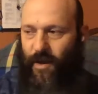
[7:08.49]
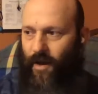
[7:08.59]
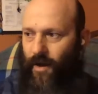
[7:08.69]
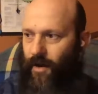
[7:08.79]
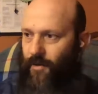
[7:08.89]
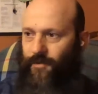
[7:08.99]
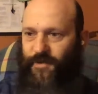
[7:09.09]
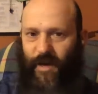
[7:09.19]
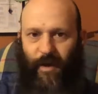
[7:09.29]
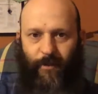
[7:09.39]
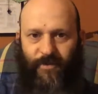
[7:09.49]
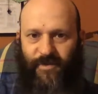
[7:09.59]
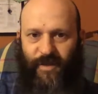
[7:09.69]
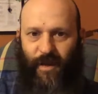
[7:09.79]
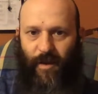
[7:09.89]
Other
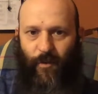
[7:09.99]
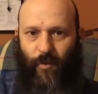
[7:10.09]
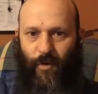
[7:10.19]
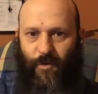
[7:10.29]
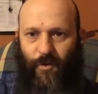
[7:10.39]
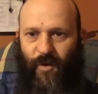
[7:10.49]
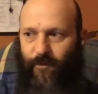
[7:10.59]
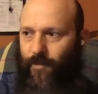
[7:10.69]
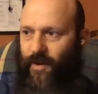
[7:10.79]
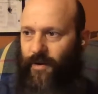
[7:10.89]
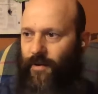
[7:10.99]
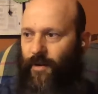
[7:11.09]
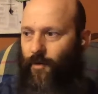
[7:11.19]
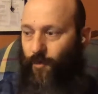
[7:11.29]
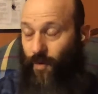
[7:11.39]
times where you have been,
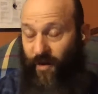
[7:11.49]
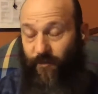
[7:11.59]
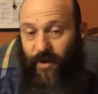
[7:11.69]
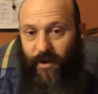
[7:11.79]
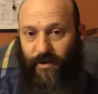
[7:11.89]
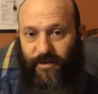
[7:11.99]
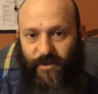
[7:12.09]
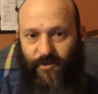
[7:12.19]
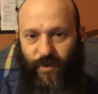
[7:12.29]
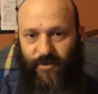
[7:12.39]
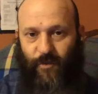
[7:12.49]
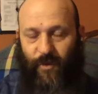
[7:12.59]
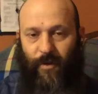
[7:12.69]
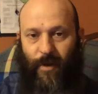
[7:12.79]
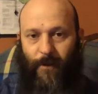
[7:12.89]
or where I've been in a situation where